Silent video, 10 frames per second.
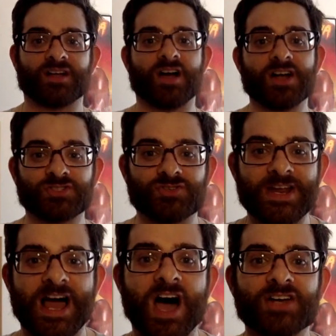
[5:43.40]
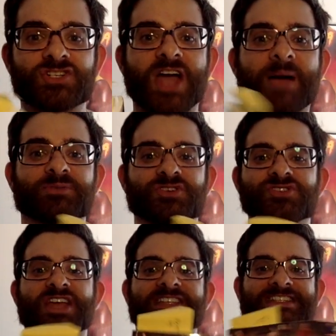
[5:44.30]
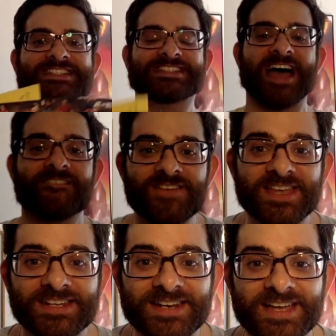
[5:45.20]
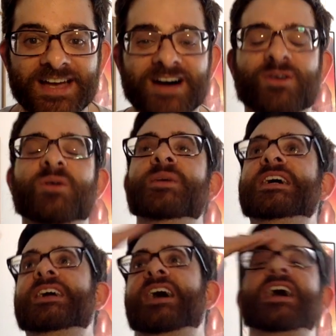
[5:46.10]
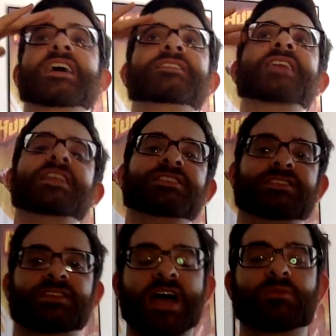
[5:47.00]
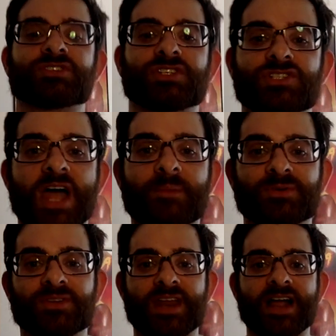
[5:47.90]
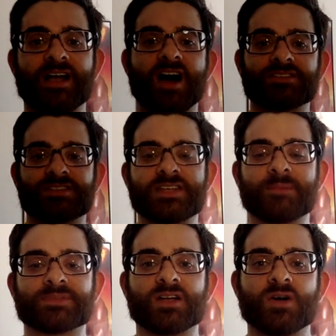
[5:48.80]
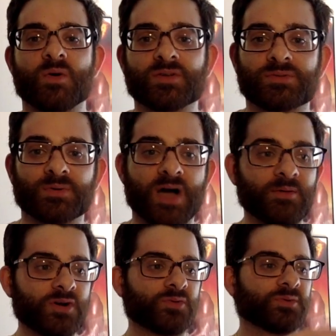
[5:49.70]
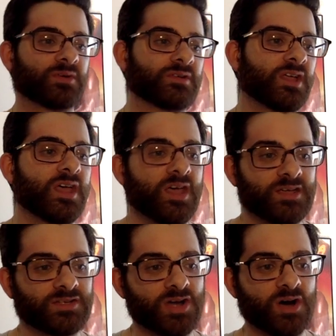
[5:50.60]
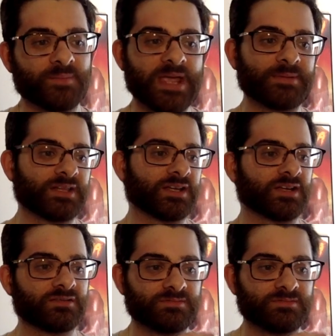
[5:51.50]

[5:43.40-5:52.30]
Concentrate on chapter 7. Oh my god, that was the chapter that I constantly kept on going through. I would go through, maybe like